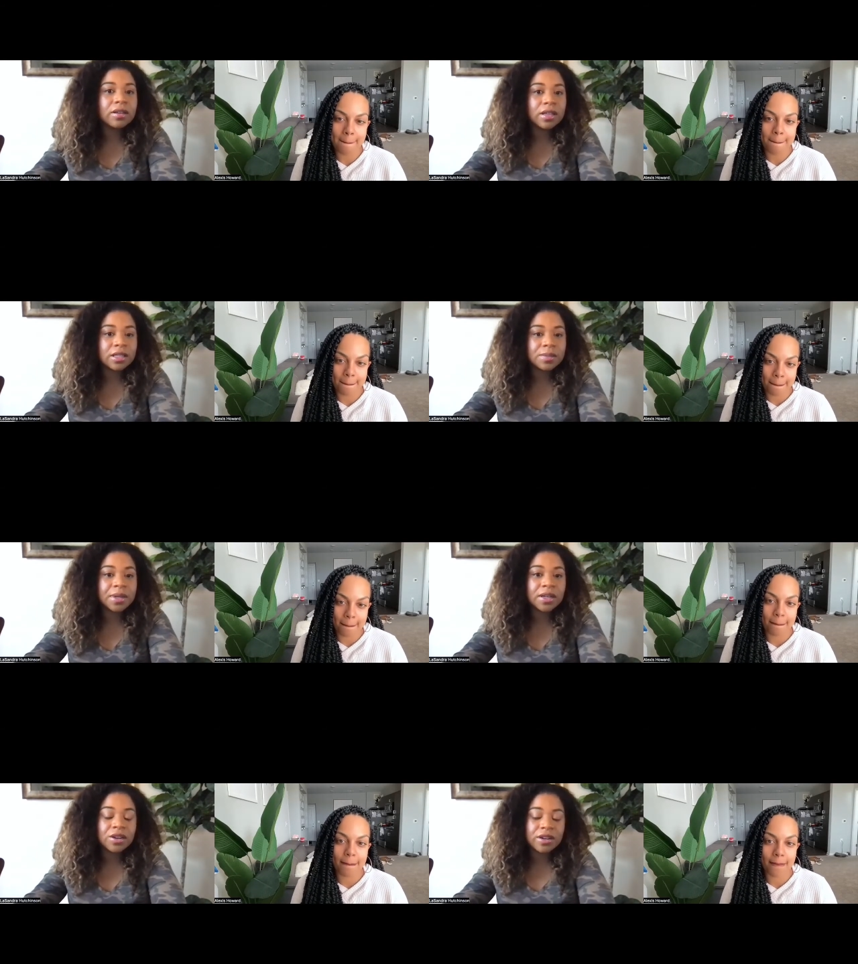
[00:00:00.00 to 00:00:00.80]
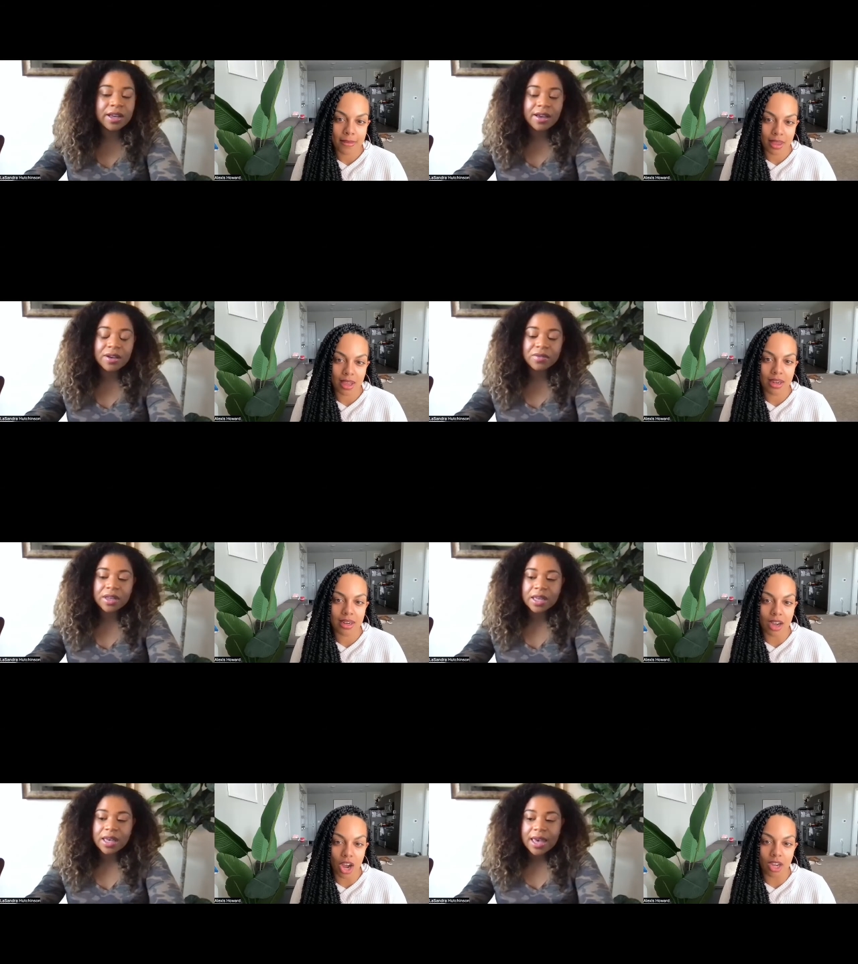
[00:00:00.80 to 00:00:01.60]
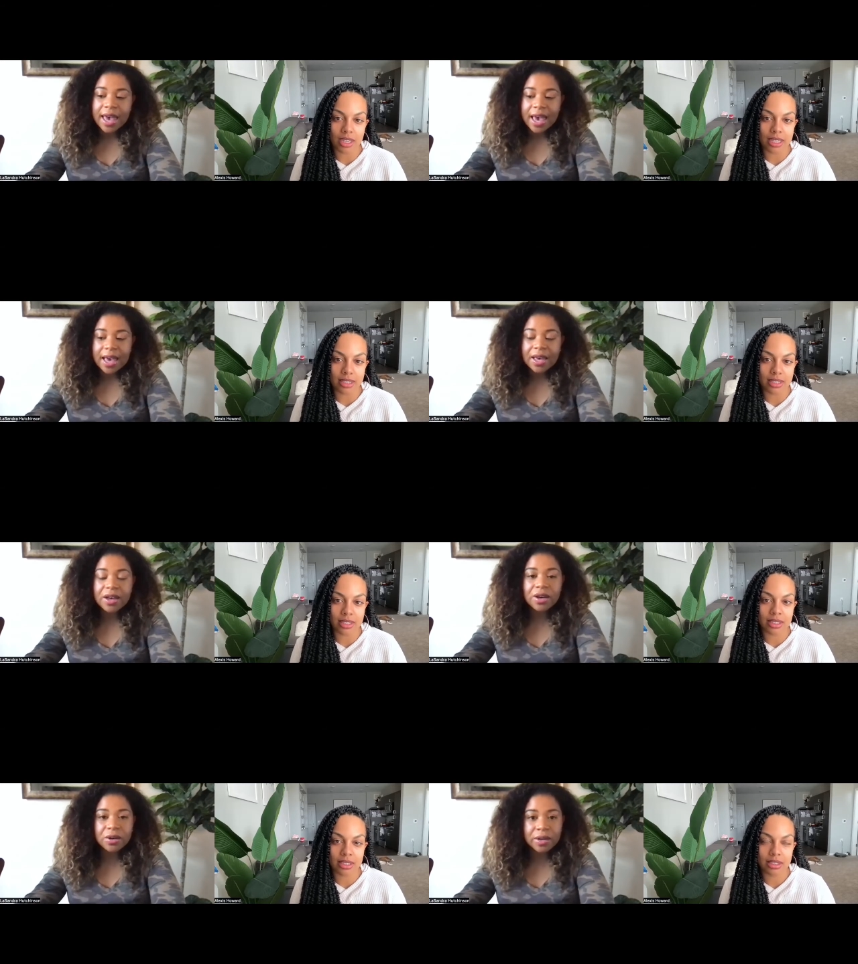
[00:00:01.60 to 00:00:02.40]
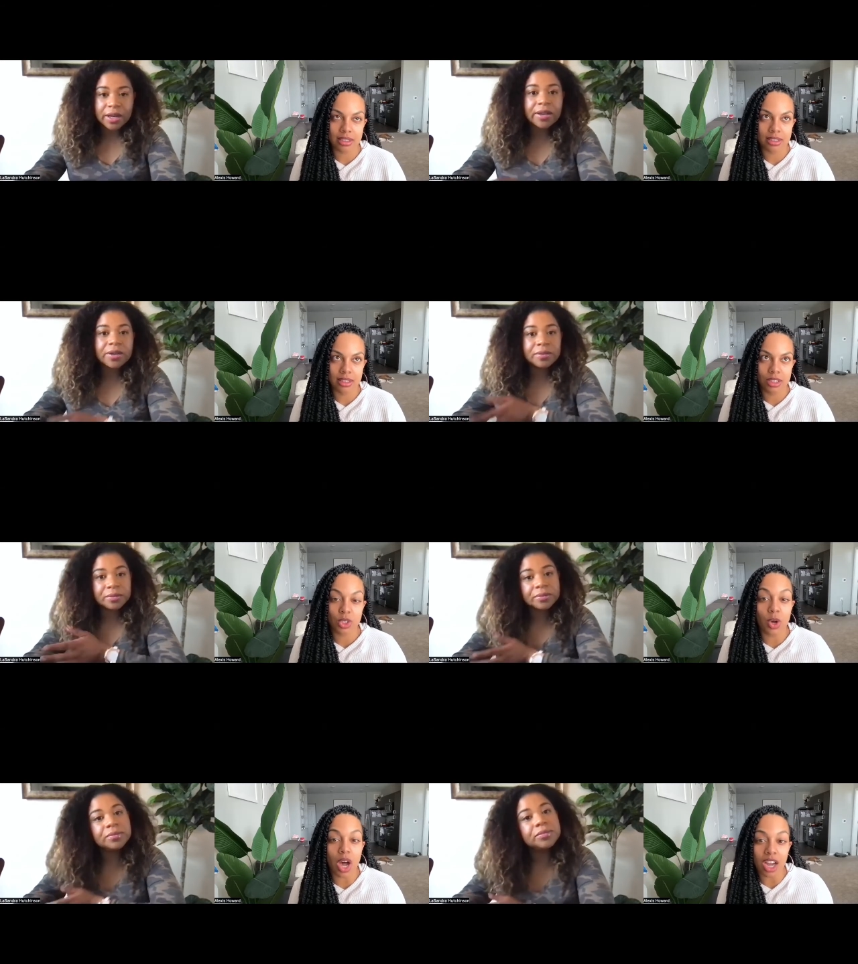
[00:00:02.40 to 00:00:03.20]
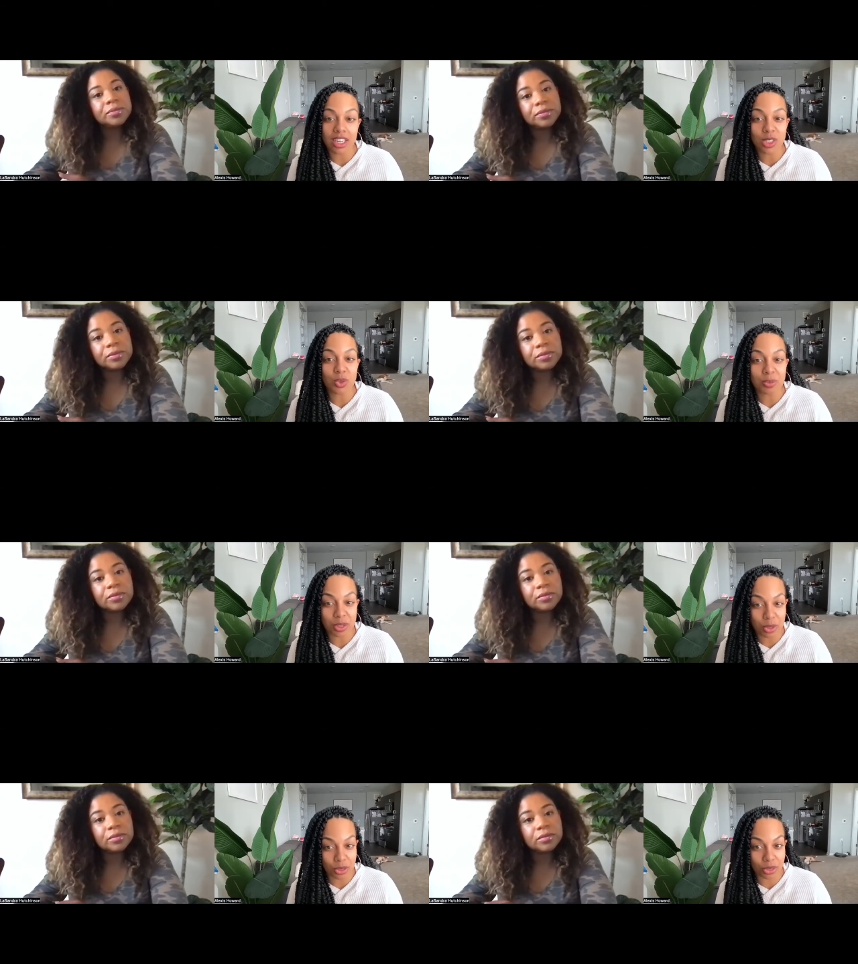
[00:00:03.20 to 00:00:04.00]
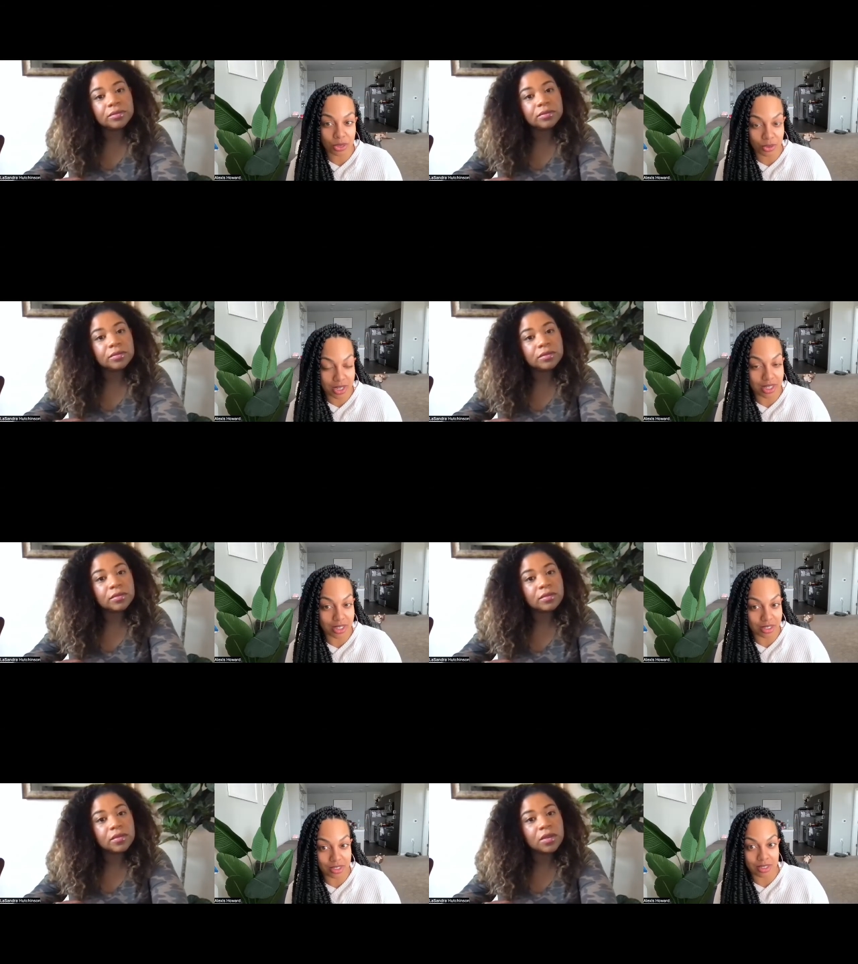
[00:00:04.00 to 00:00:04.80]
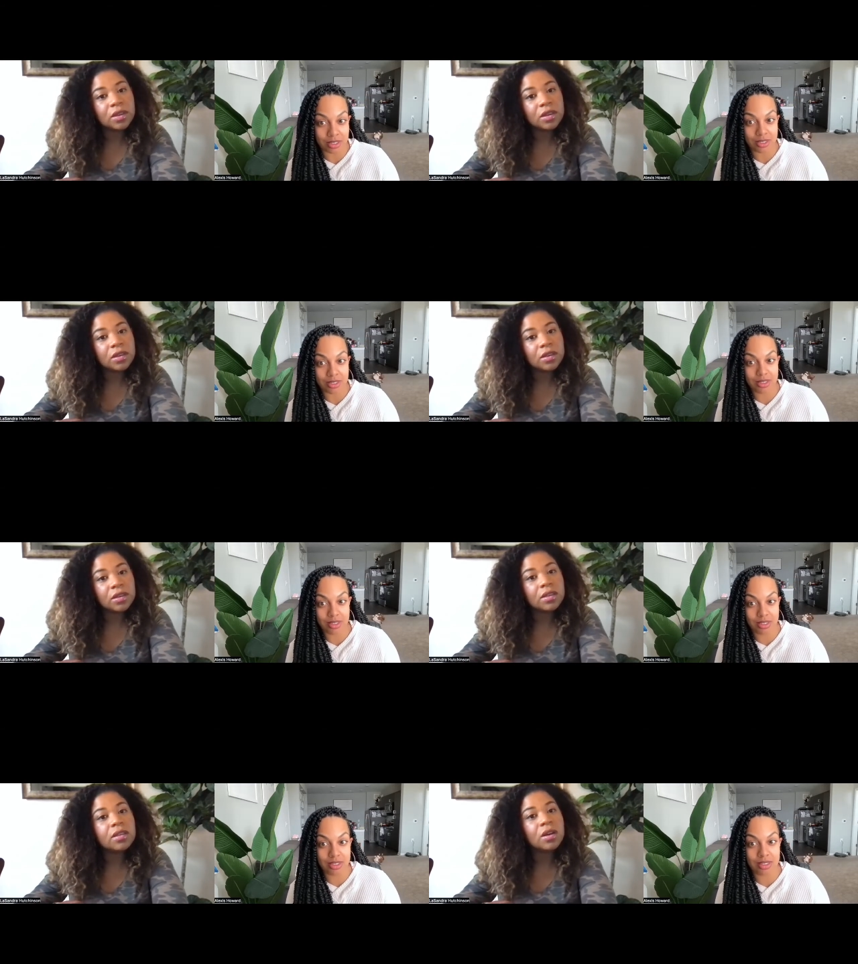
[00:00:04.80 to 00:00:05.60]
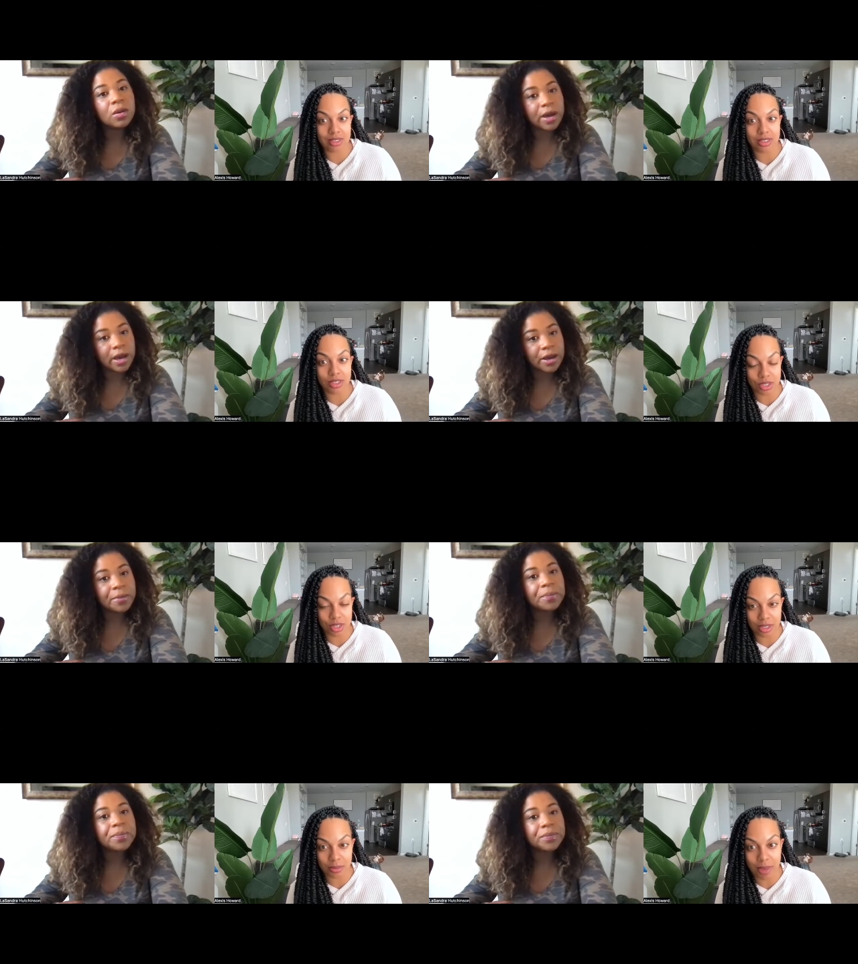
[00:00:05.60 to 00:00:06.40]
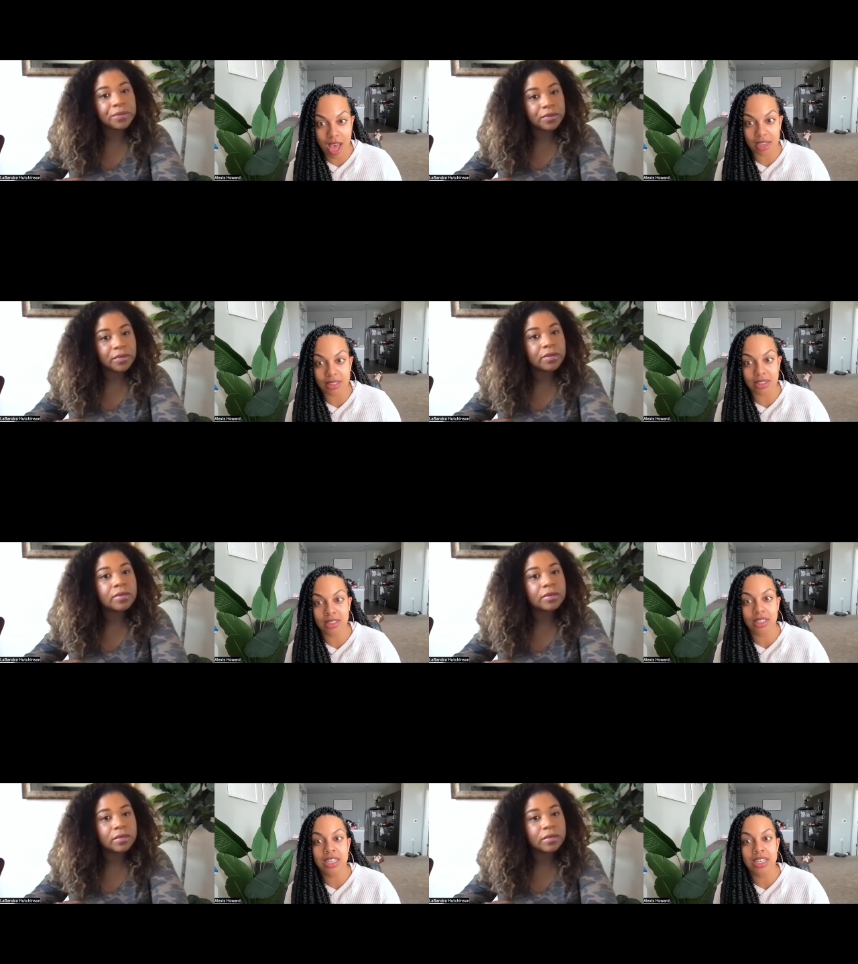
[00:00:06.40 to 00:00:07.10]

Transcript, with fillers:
Speaker 1: It's been a year and a half. And in August, so August will be three years since okay. Sterling passed.